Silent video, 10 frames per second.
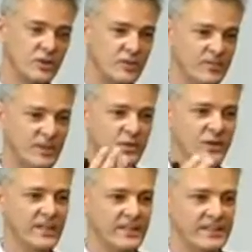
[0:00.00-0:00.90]
can be
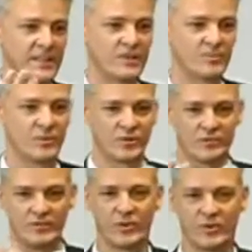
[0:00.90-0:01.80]
looking at dashboards,
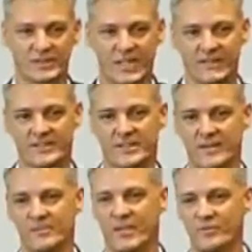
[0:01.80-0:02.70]
reports at the
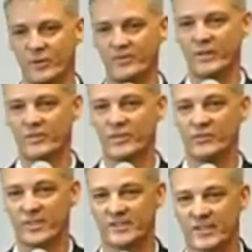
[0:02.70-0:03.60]
same time you're posting
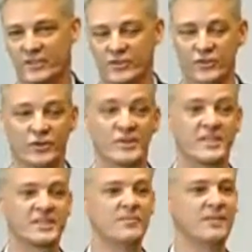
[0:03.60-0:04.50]
transactions. You can
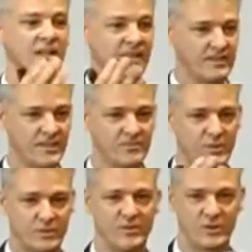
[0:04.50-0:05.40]
simulate things much